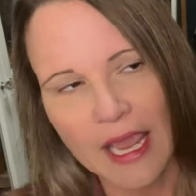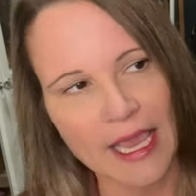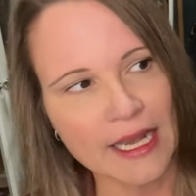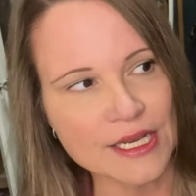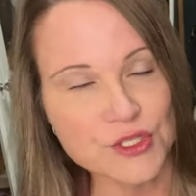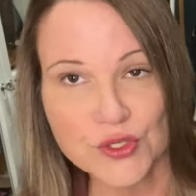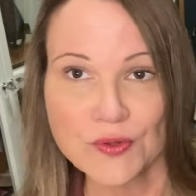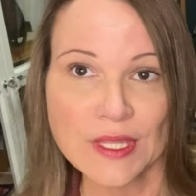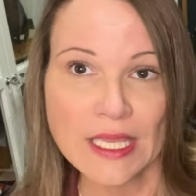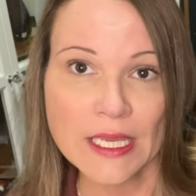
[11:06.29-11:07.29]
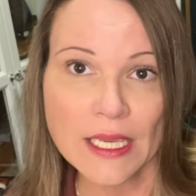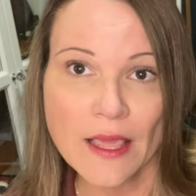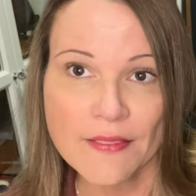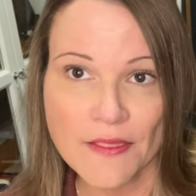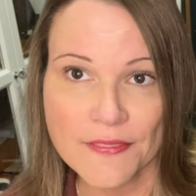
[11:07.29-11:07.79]
And I do think
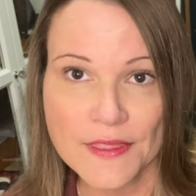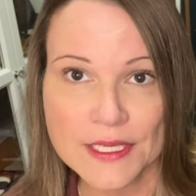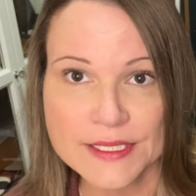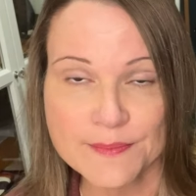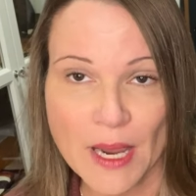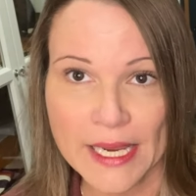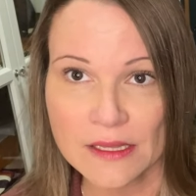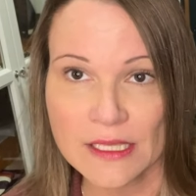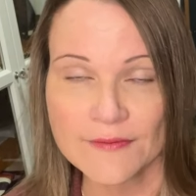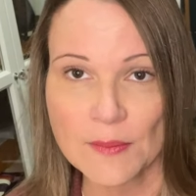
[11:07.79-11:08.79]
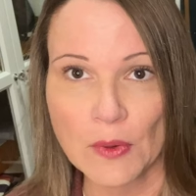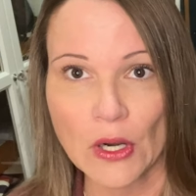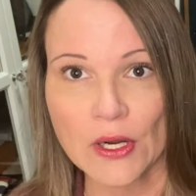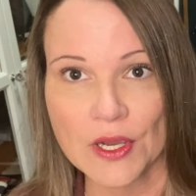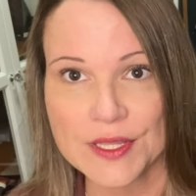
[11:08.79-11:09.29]
that this might leave a
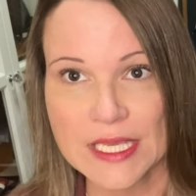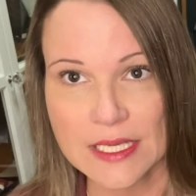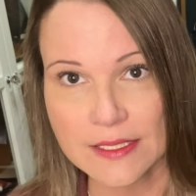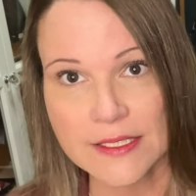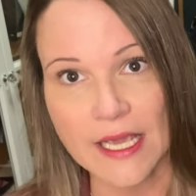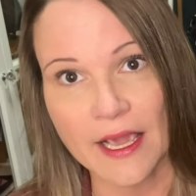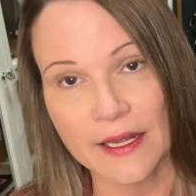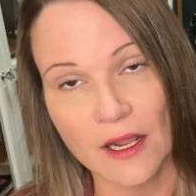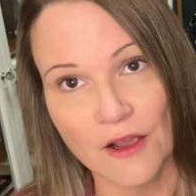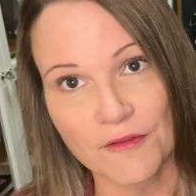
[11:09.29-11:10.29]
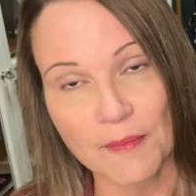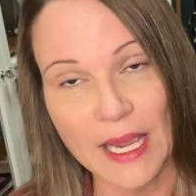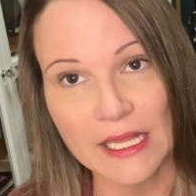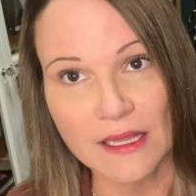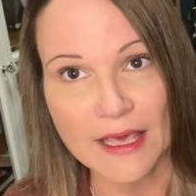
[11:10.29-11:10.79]
mark on the inside of
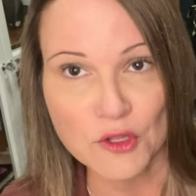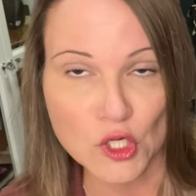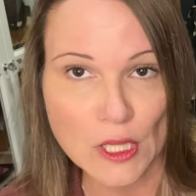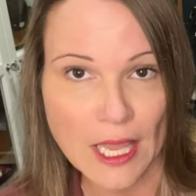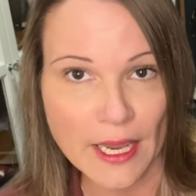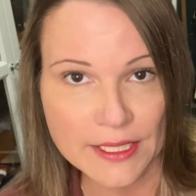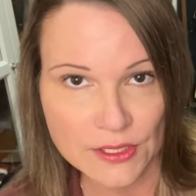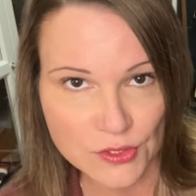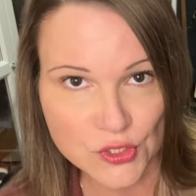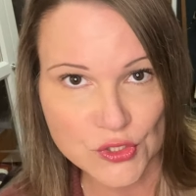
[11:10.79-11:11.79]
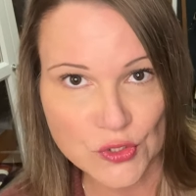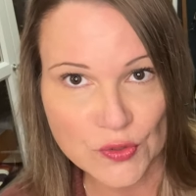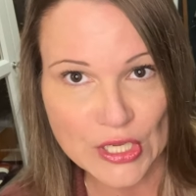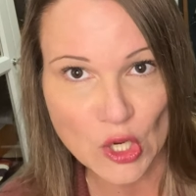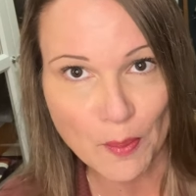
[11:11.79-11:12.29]
my leather lined
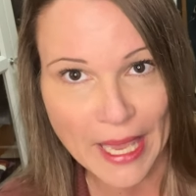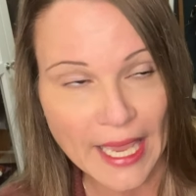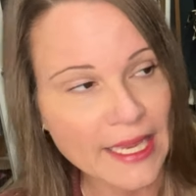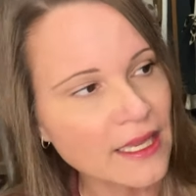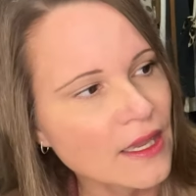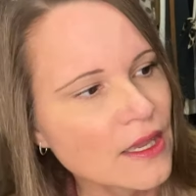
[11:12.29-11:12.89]
studio bag,